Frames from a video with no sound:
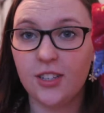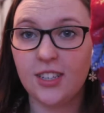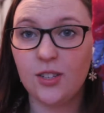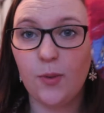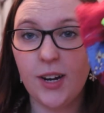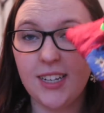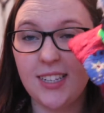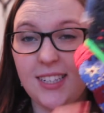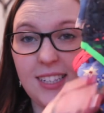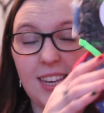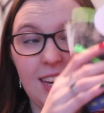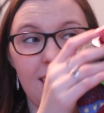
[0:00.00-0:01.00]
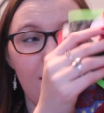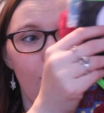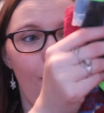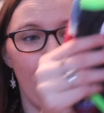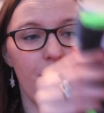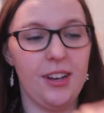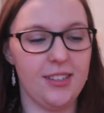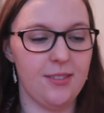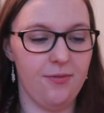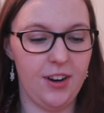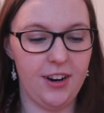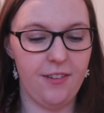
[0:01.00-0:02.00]
this is what I see. Wow, we got
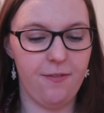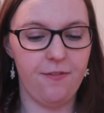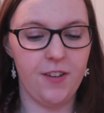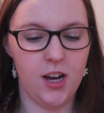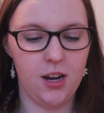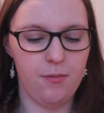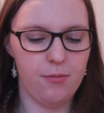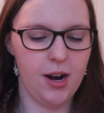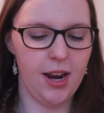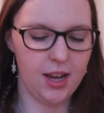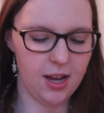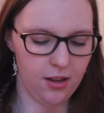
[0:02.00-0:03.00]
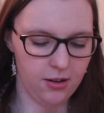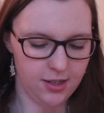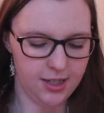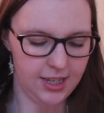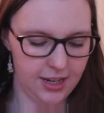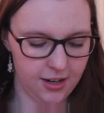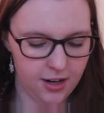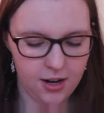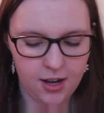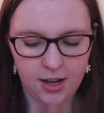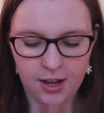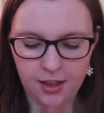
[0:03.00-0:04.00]
some very fun, bright colors here.
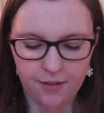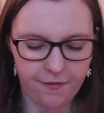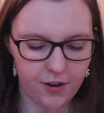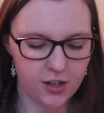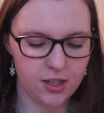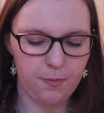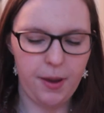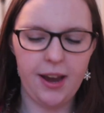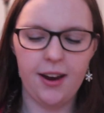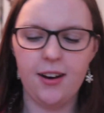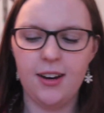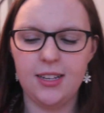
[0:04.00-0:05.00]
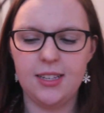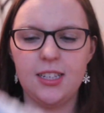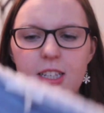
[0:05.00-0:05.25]
The first pair is a